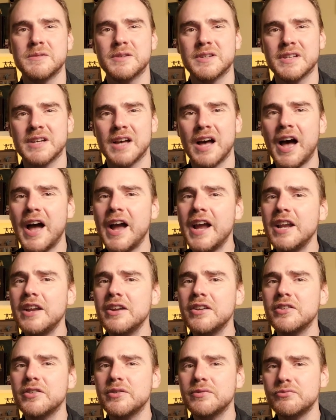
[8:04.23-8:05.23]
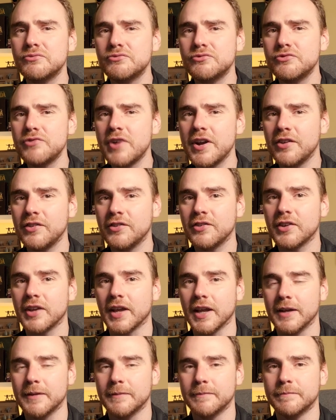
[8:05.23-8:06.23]
kind of
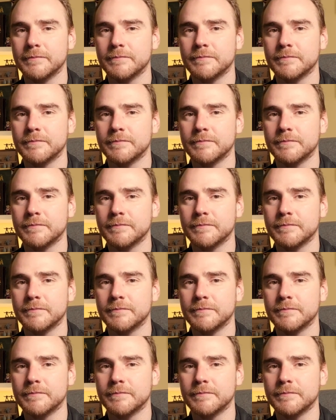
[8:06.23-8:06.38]
risky.